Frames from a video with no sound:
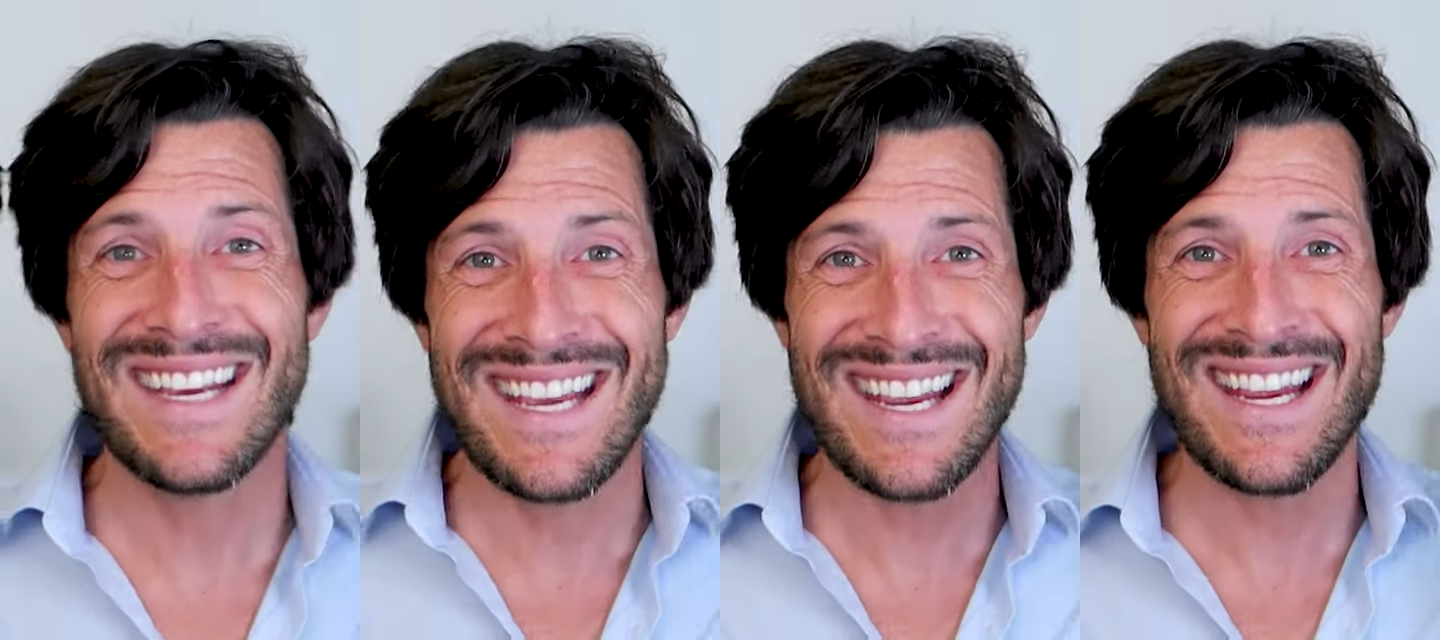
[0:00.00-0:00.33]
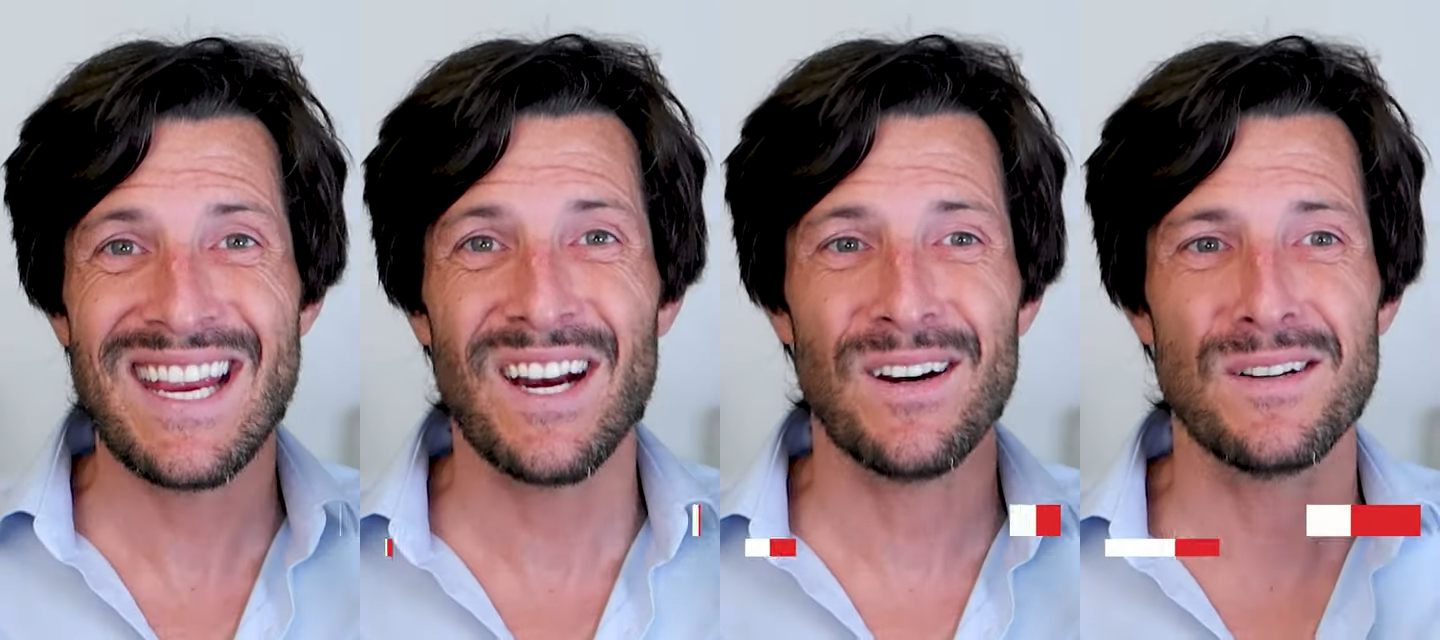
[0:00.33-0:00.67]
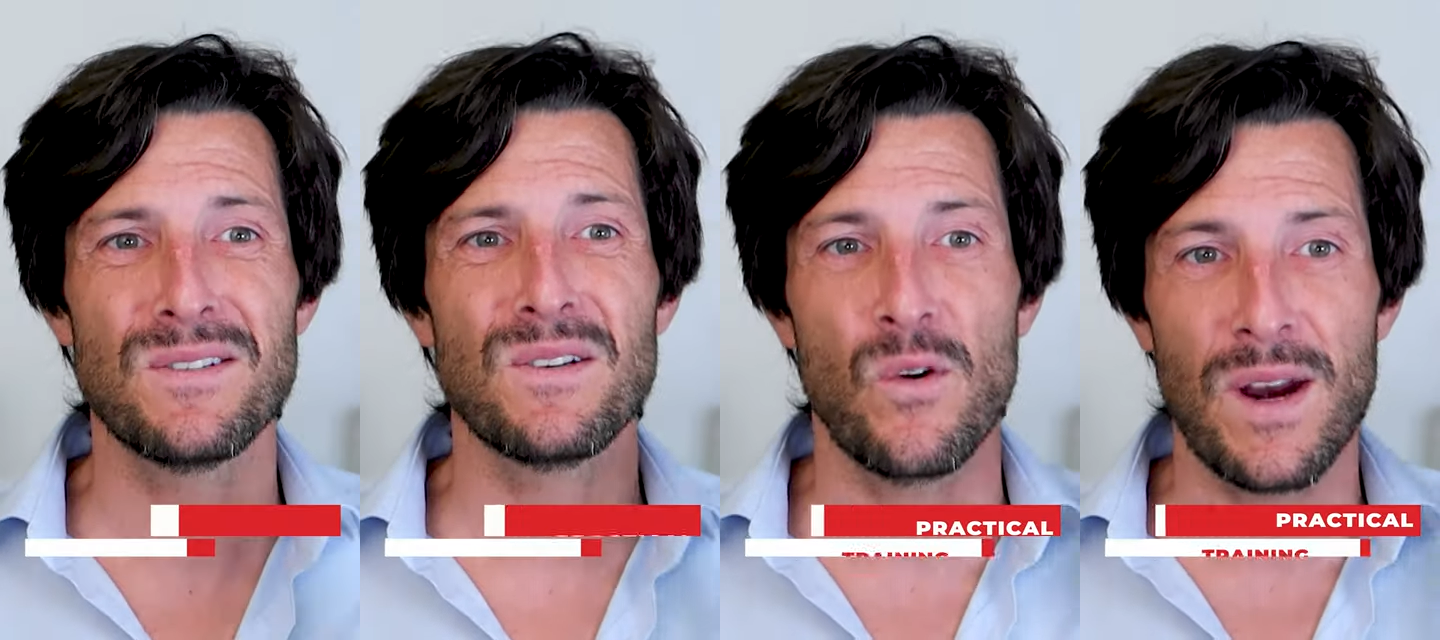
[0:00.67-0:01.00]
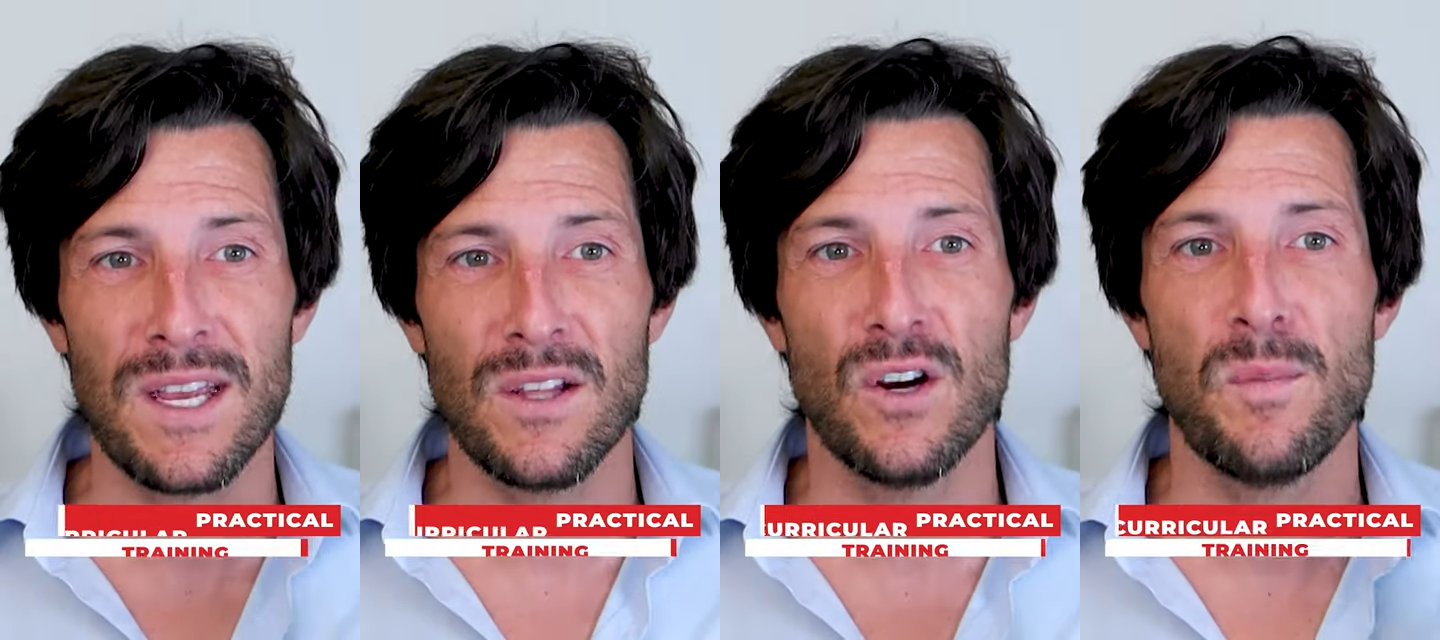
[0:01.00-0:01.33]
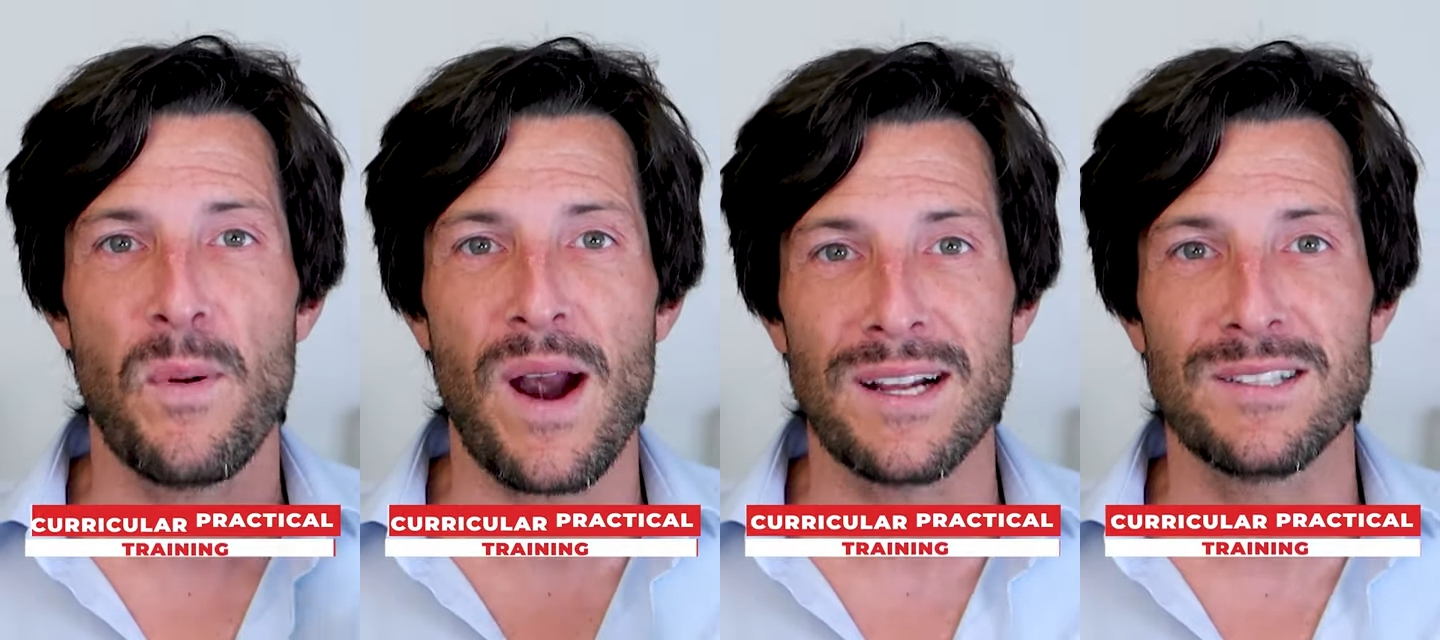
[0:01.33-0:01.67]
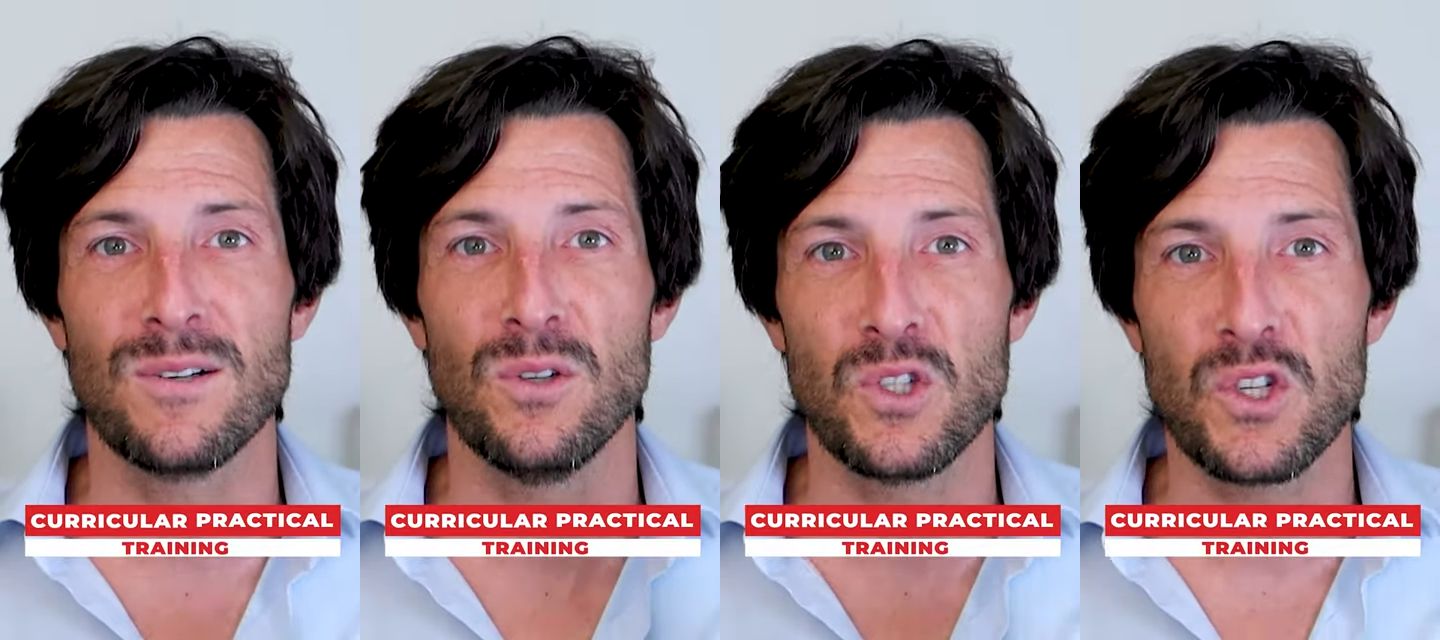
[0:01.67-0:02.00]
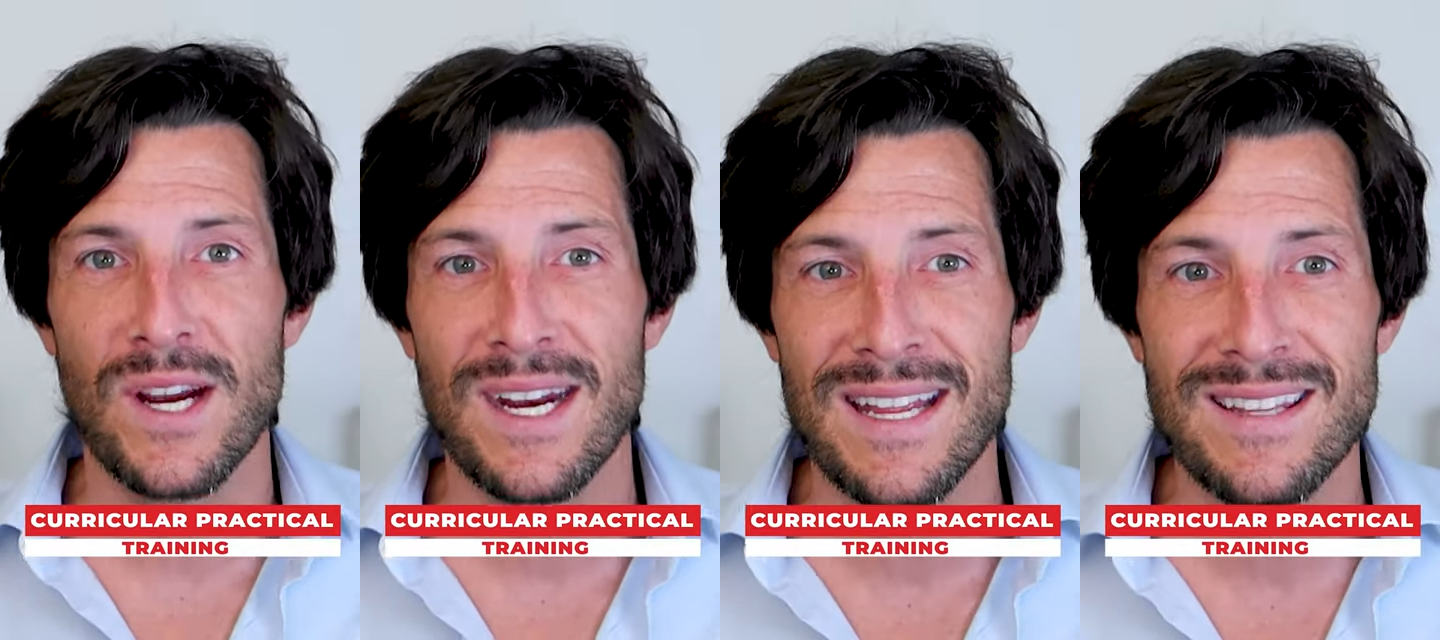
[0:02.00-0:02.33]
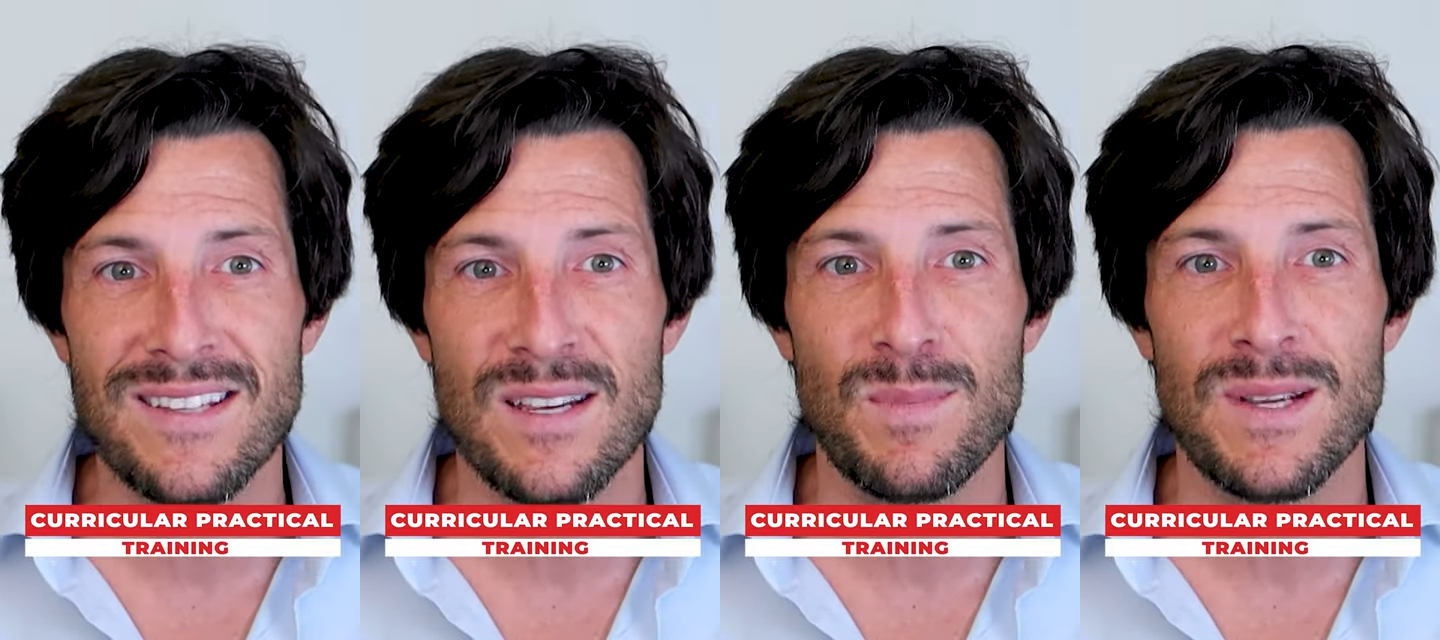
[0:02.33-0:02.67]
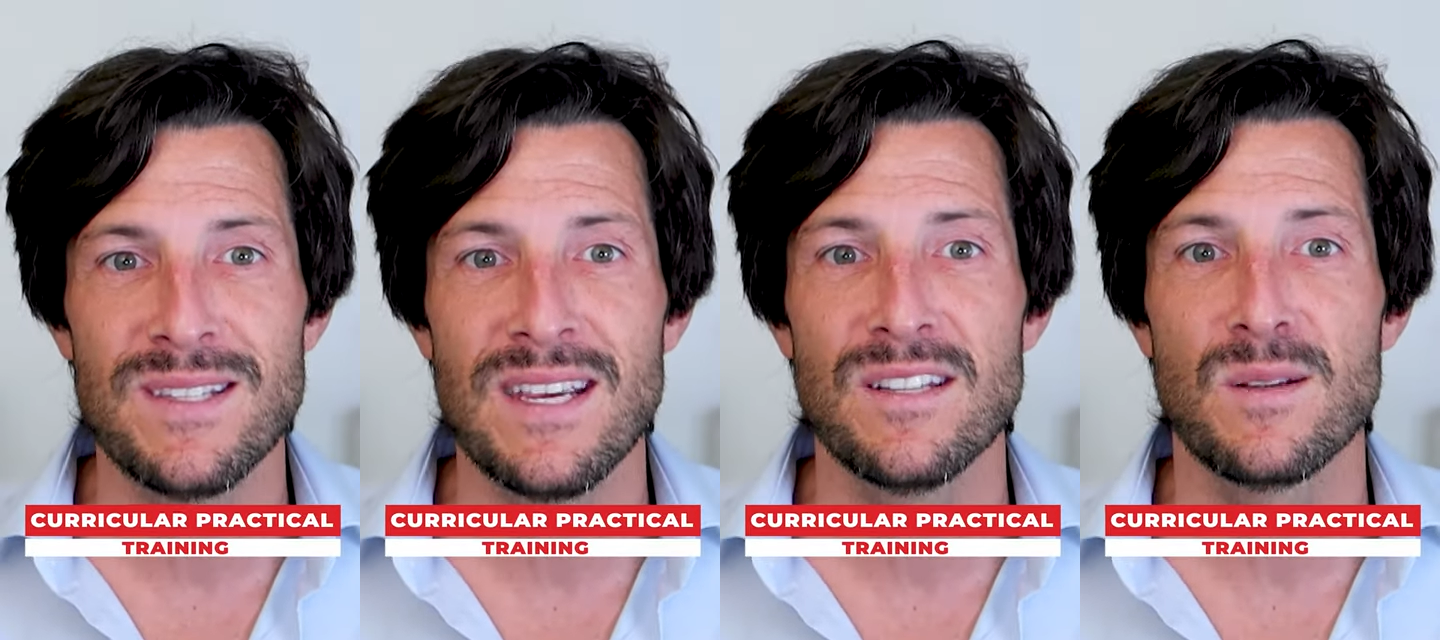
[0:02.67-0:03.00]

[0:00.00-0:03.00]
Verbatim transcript: key here is Curricular Practical Training, CPT.